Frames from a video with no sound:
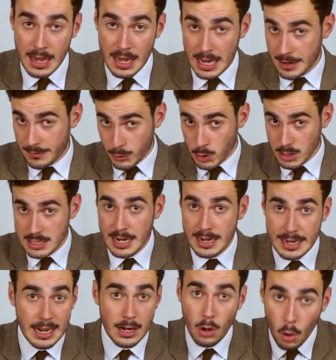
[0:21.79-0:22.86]
If you're
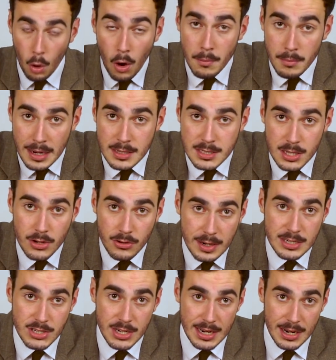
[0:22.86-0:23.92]
studying law, medicine or
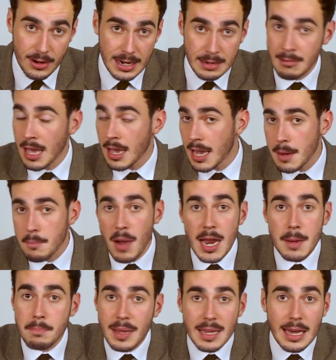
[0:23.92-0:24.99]
engineering, it
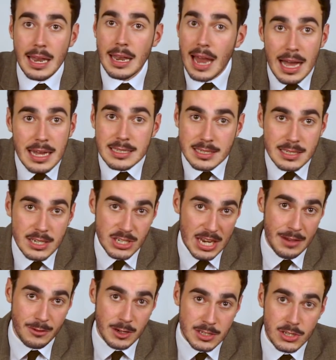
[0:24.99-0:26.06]
might be a last-ditch
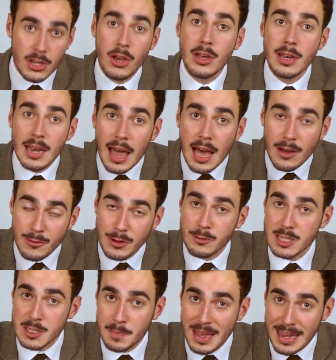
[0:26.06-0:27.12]
effort to earn love and
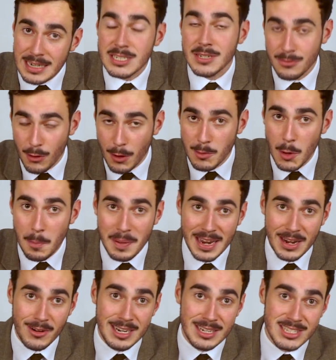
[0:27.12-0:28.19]
respect from your
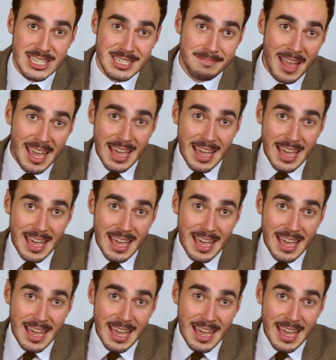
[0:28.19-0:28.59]
parents.